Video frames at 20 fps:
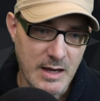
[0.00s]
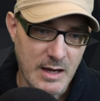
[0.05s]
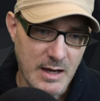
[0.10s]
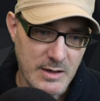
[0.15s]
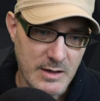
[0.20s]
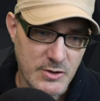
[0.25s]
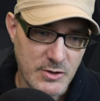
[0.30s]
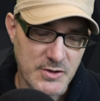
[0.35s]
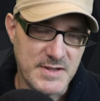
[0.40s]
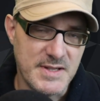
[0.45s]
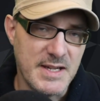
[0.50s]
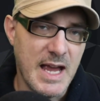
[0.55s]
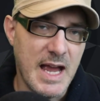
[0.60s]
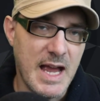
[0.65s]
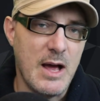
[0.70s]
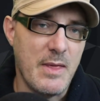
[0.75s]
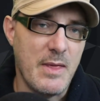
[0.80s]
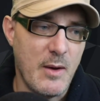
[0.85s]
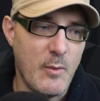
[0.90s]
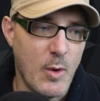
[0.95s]
to see how
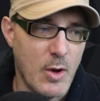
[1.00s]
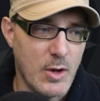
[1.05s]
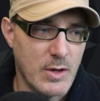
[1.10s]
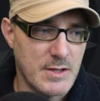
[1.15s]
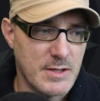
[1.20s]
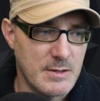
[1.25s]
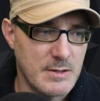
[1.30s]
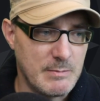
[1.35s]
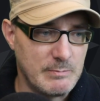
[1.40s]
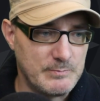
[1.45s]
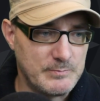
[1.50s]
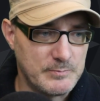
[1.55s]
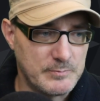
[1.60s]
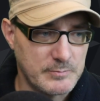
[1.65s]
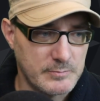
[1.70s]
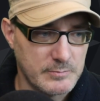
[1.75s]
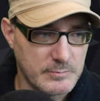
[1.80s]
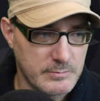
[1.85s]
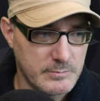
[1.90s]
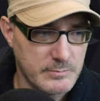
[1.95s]
that works.
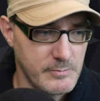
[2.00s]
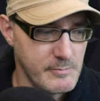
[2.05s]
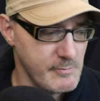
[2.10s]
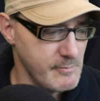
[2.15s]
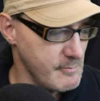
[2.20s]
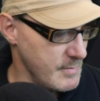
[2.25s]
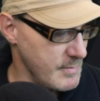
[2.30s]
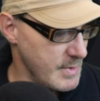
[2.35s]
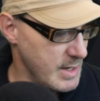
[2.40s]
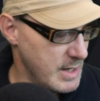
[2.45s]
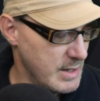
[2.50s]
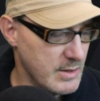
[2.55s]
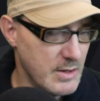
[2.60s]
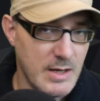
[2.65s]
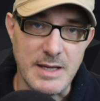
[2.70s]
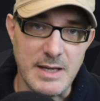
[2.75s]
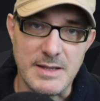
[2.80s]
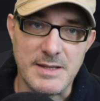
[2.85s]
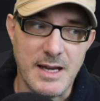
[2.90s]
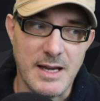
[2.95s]

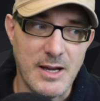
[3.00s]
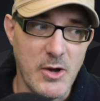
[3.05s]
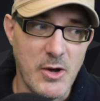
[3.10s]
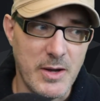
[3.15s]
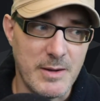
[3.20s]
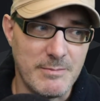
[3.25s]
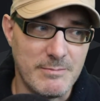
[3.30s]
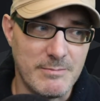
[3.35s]
let's get going.